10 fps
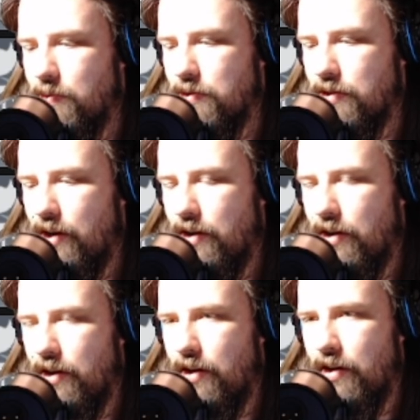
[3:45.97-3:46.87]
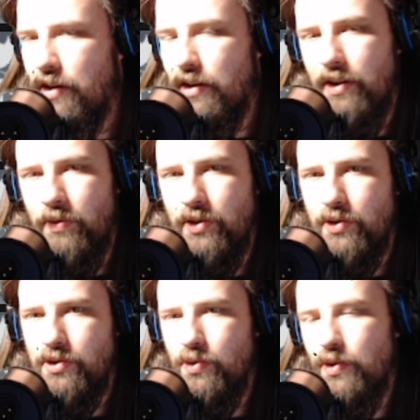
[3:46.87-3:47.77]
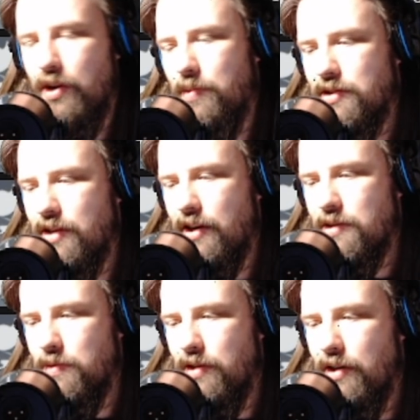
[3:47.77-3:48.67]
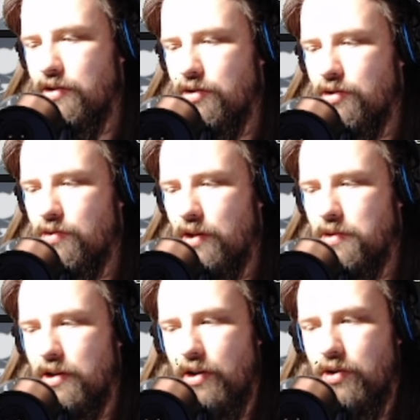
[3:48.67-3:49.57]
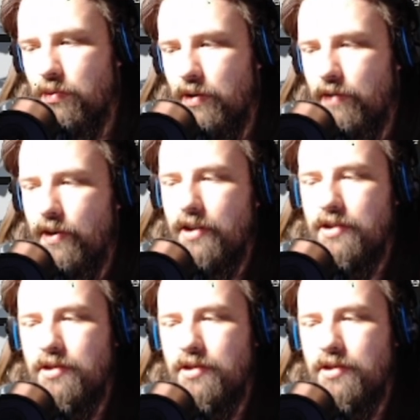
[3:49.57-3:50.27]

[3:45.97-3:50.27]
It was like they reduces cooldown by seconds, but they just straight up said, "Oh, you refund it."